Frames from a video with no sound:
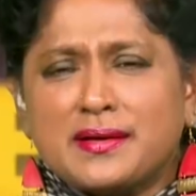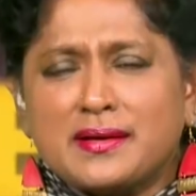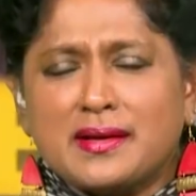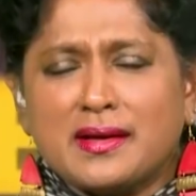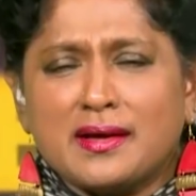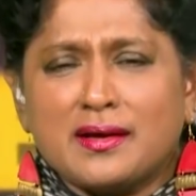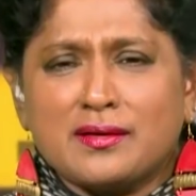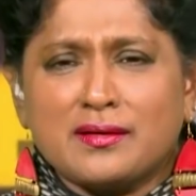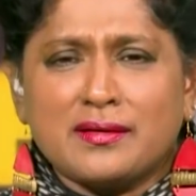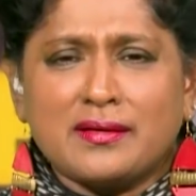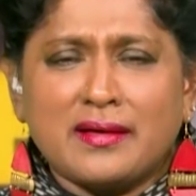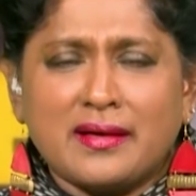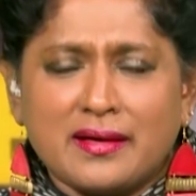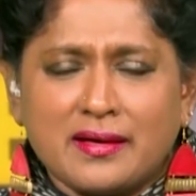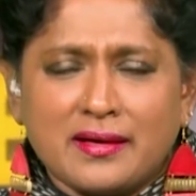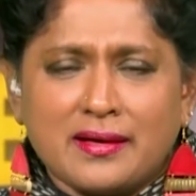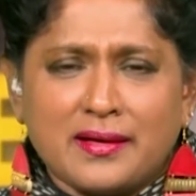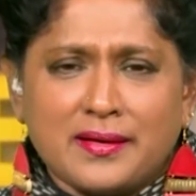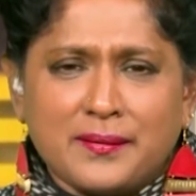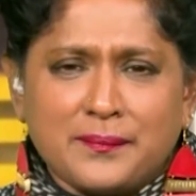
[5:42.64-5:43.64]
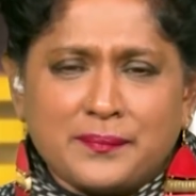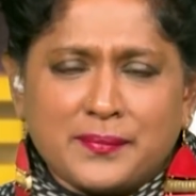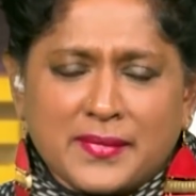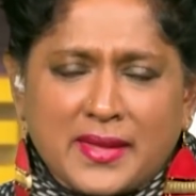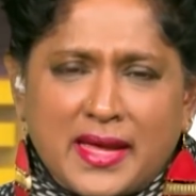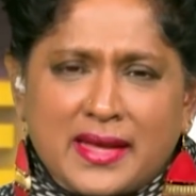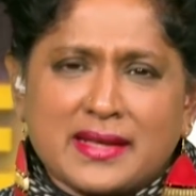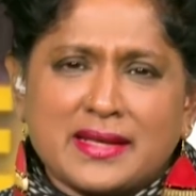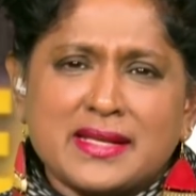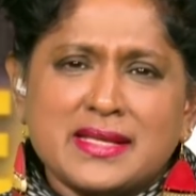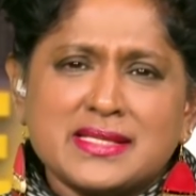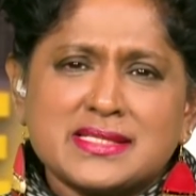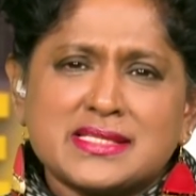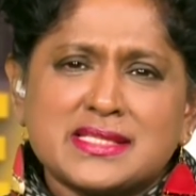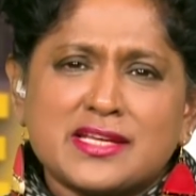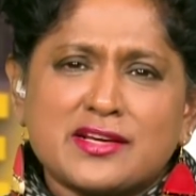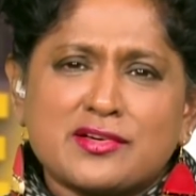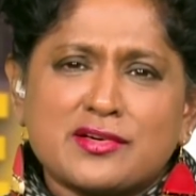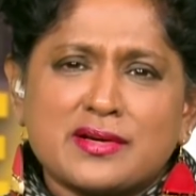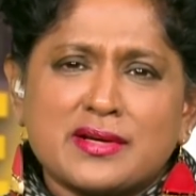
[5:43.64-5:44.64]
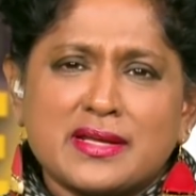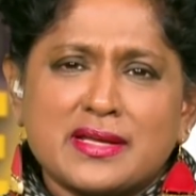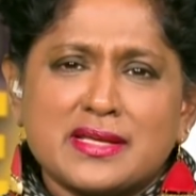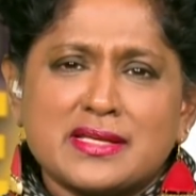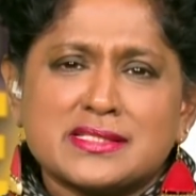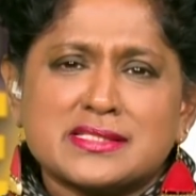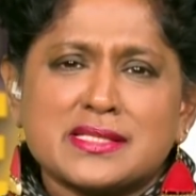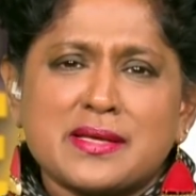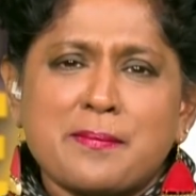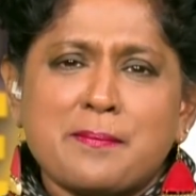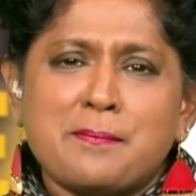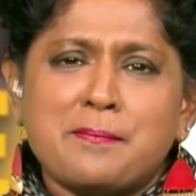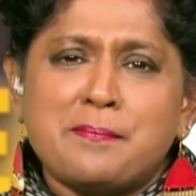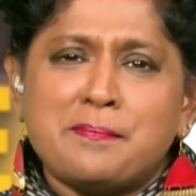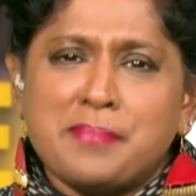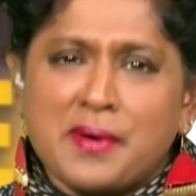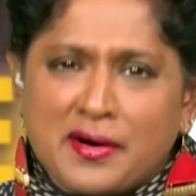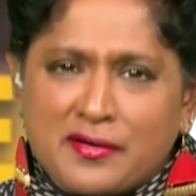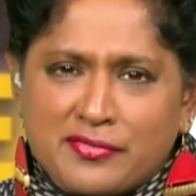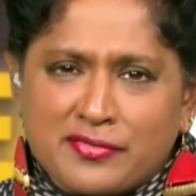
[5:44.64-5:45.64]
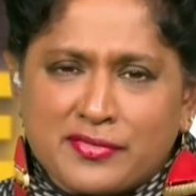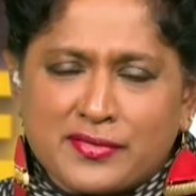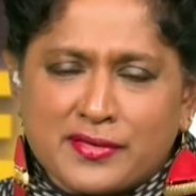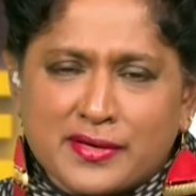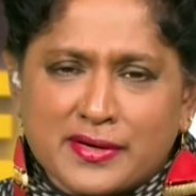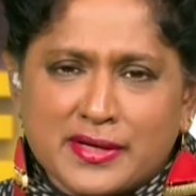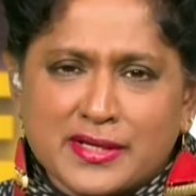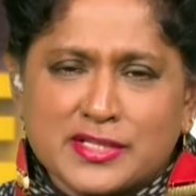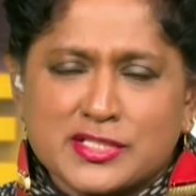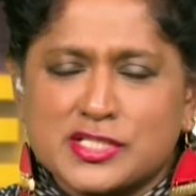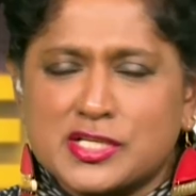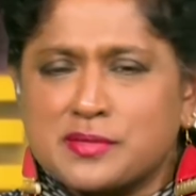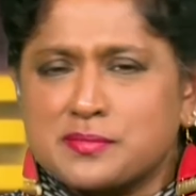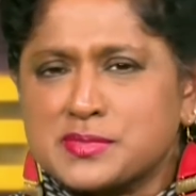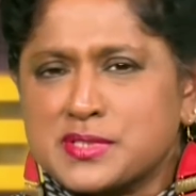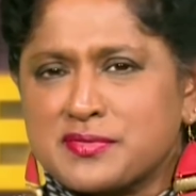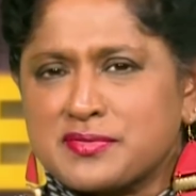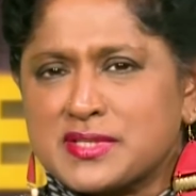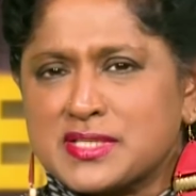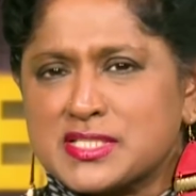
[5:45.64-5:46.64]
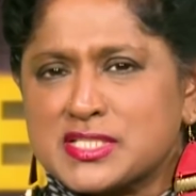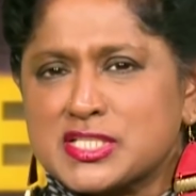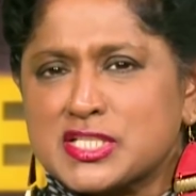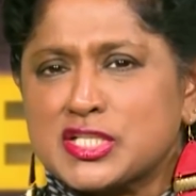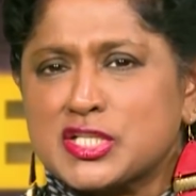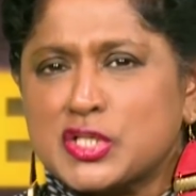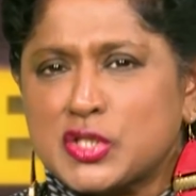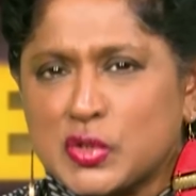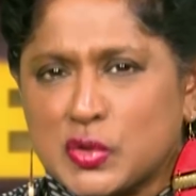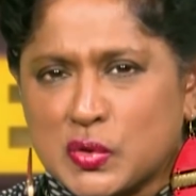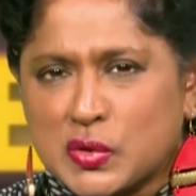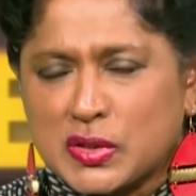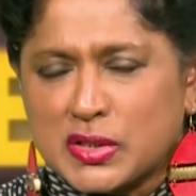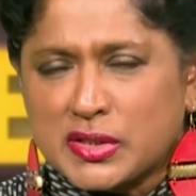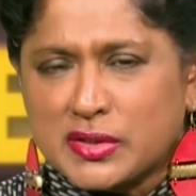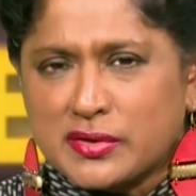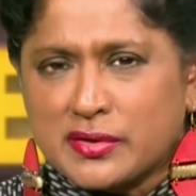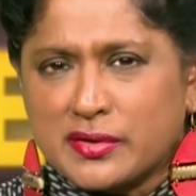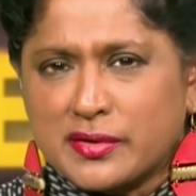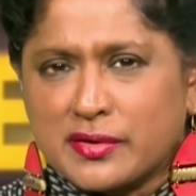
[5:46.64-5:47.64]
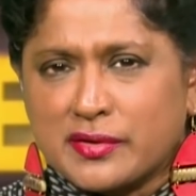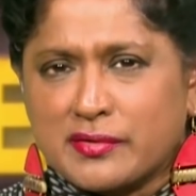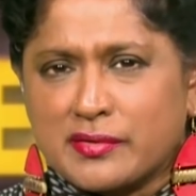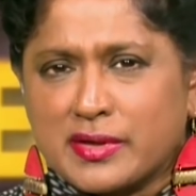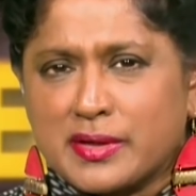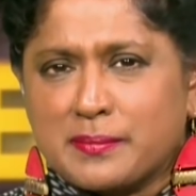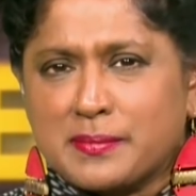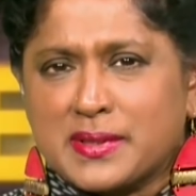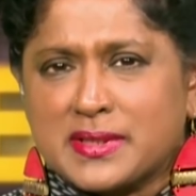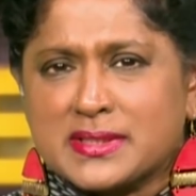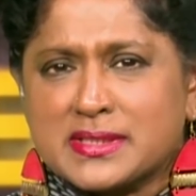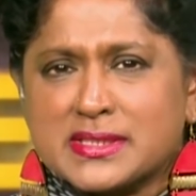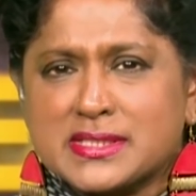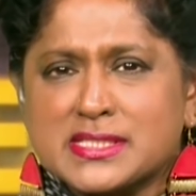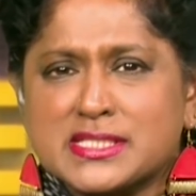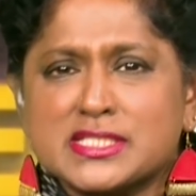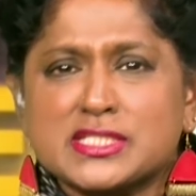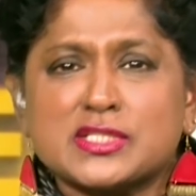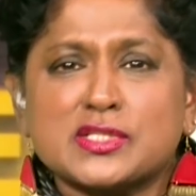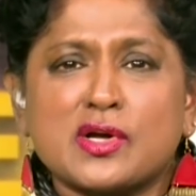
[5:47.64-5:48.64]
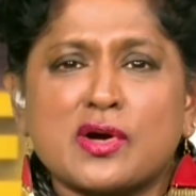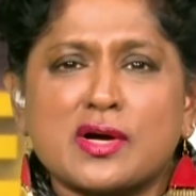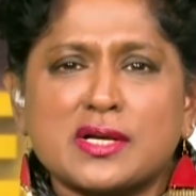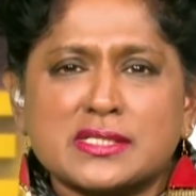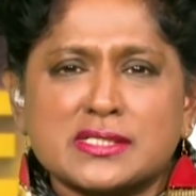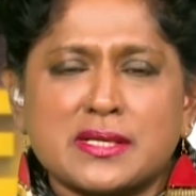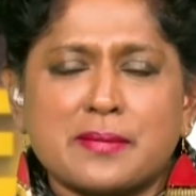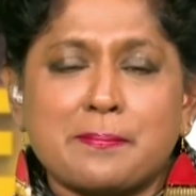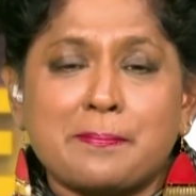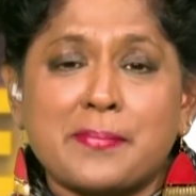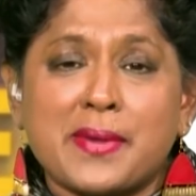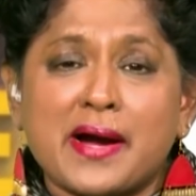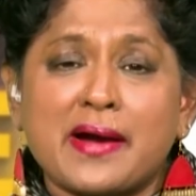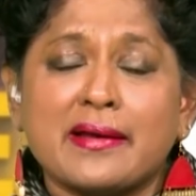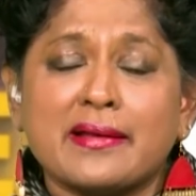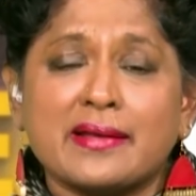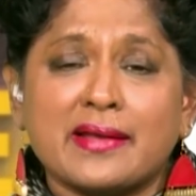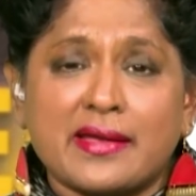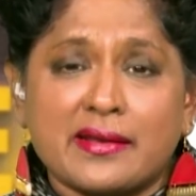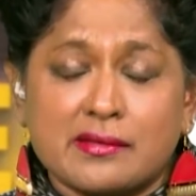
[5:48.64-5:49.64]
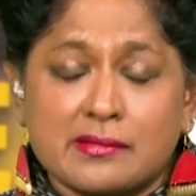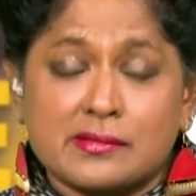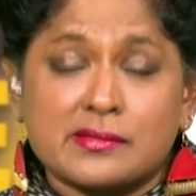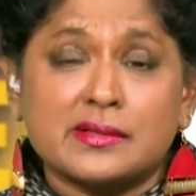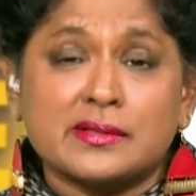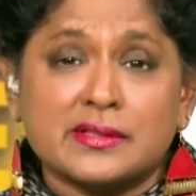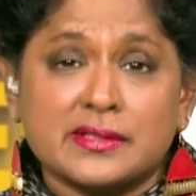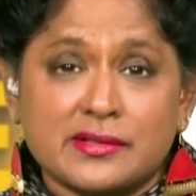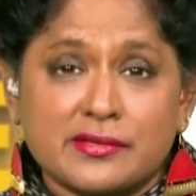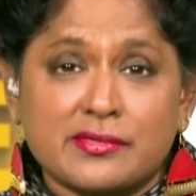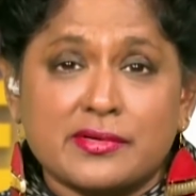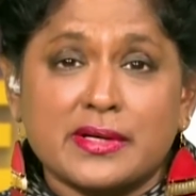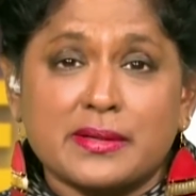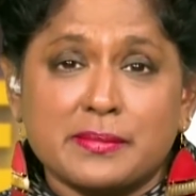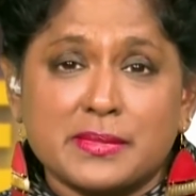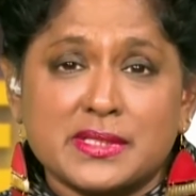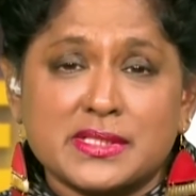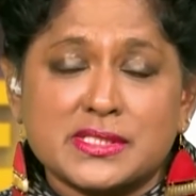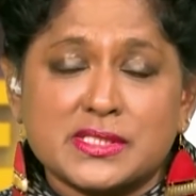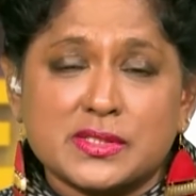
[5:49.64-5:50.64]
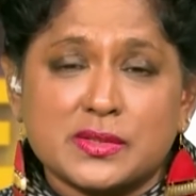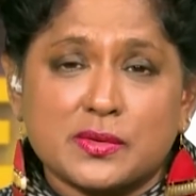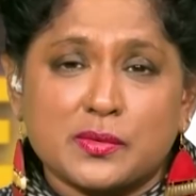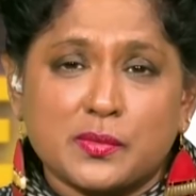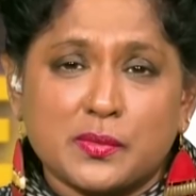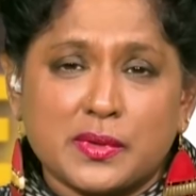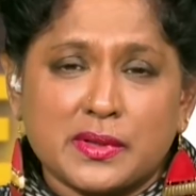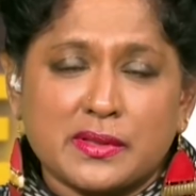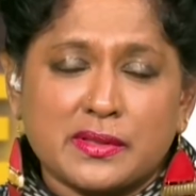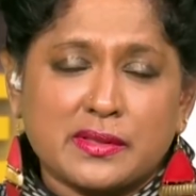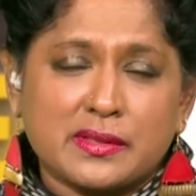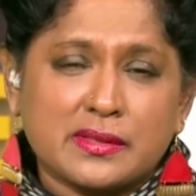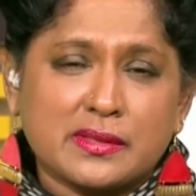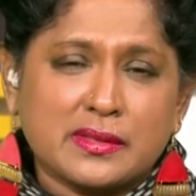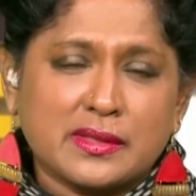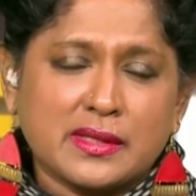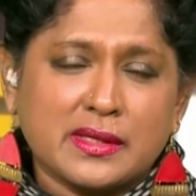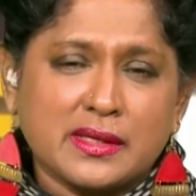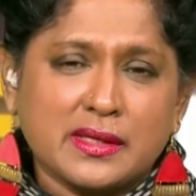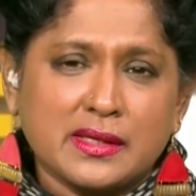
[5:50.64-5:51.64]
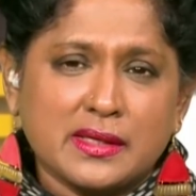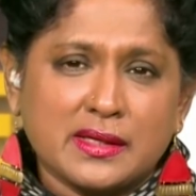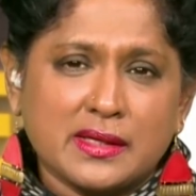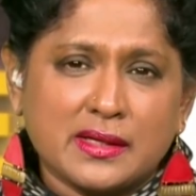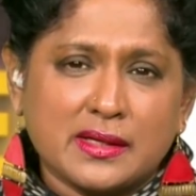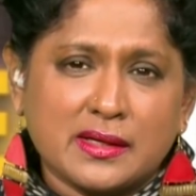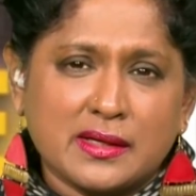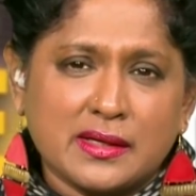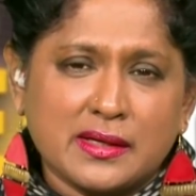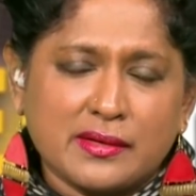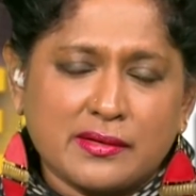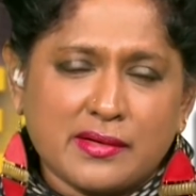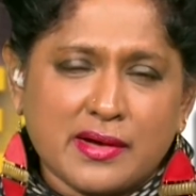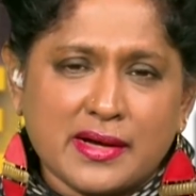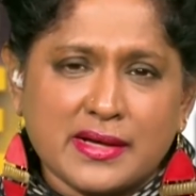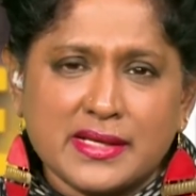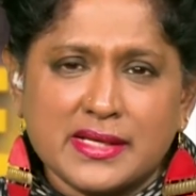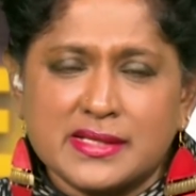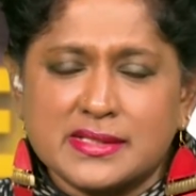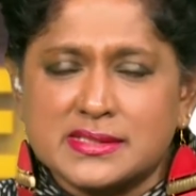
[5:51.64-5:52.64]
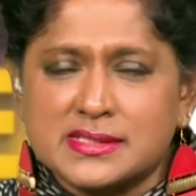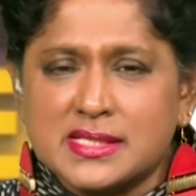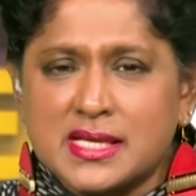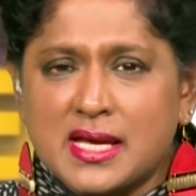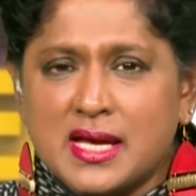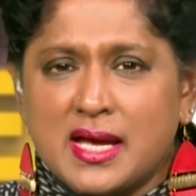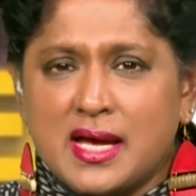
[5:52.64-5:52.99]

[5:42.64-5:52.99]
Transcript: now um, at least there is a buffer in terms of this nuclear agreement. It is not a bilateral agreement with the uh, Iranians.